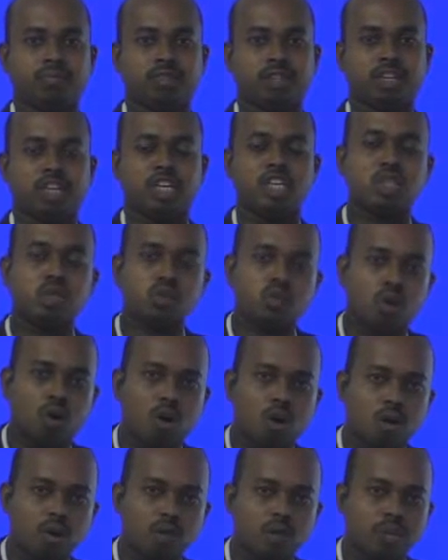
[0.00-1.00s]
Is
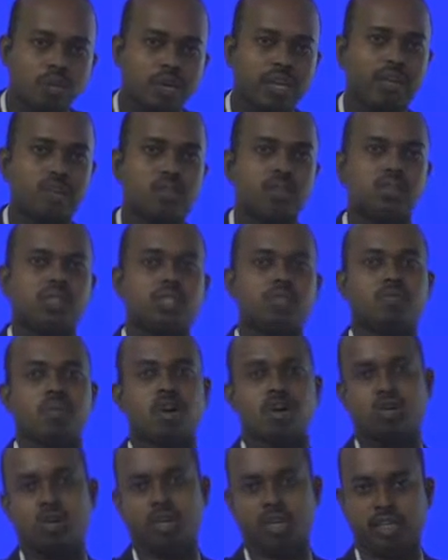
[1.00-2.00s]
called frequency
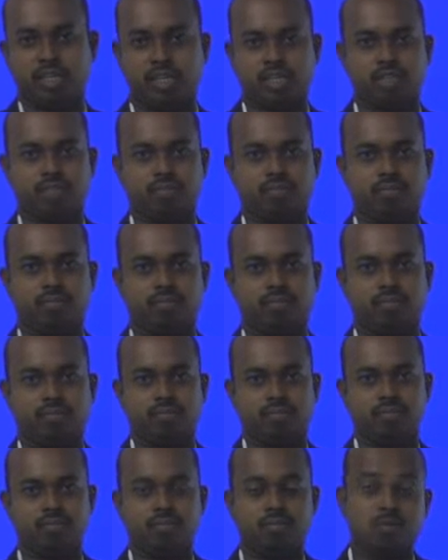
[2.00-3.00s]
modulation.
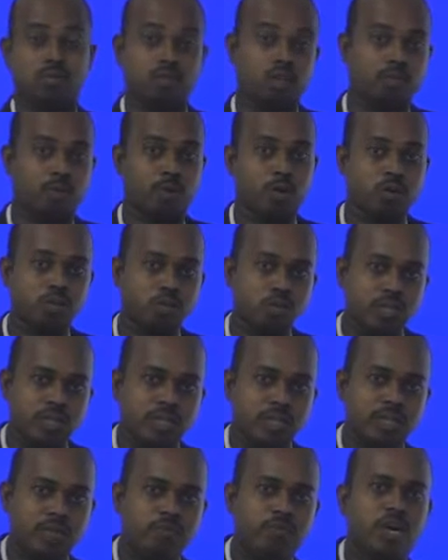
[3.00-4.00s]
Suppose you
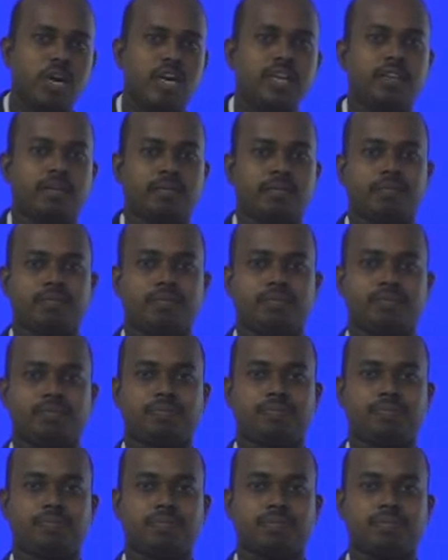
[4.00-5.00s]
can define
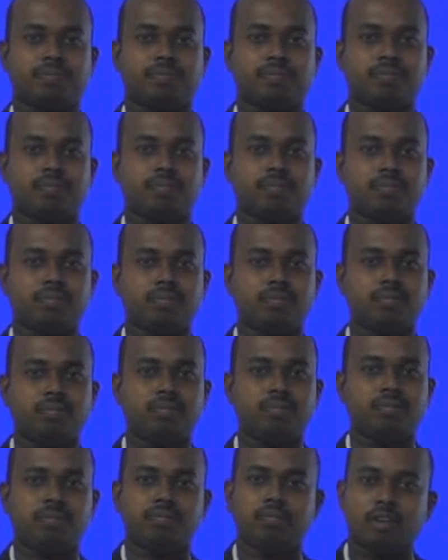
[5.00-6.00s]

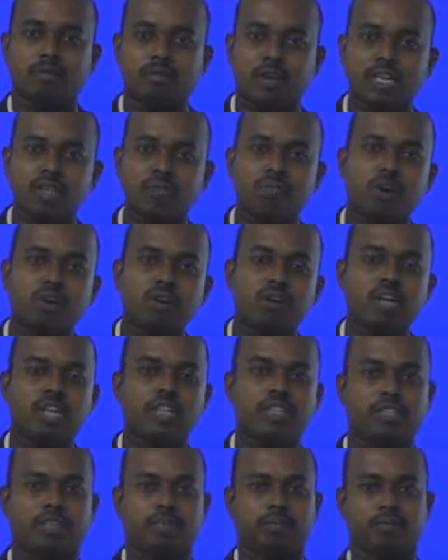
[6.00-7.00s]
the phase
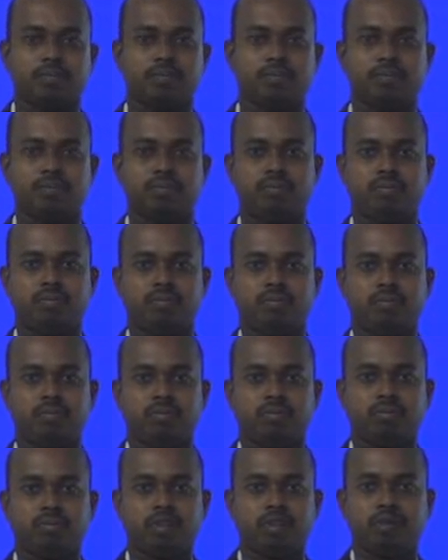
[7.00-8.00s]
modulation.
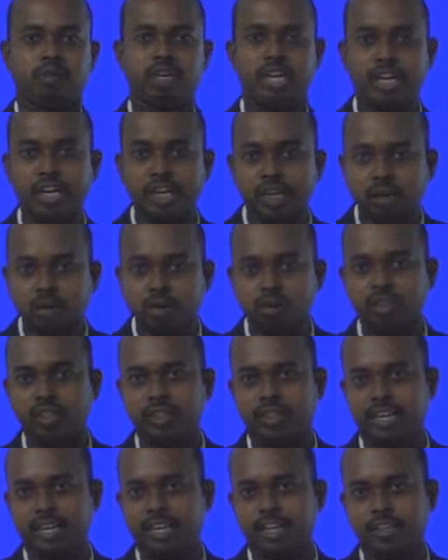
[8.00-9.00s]
We are including
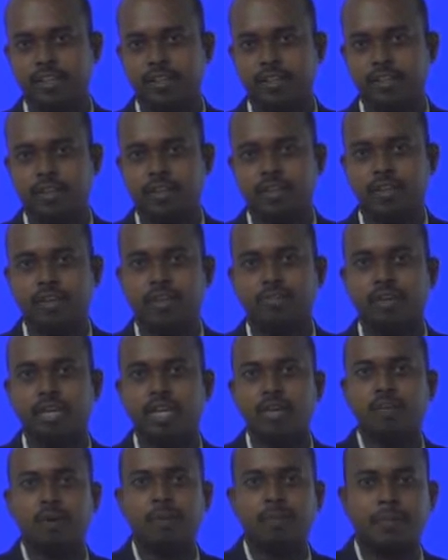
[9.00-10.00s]
that the
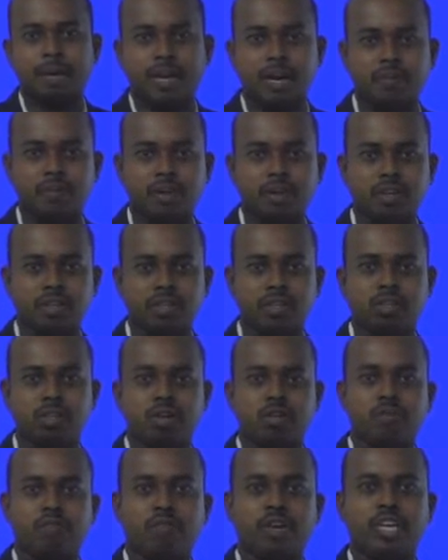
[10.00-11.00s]
variable parameter
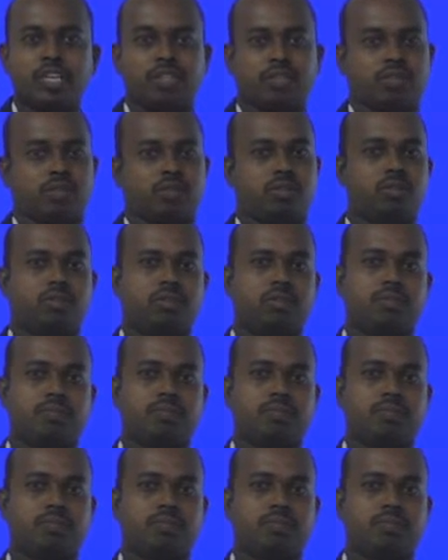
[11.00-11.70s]
is phase.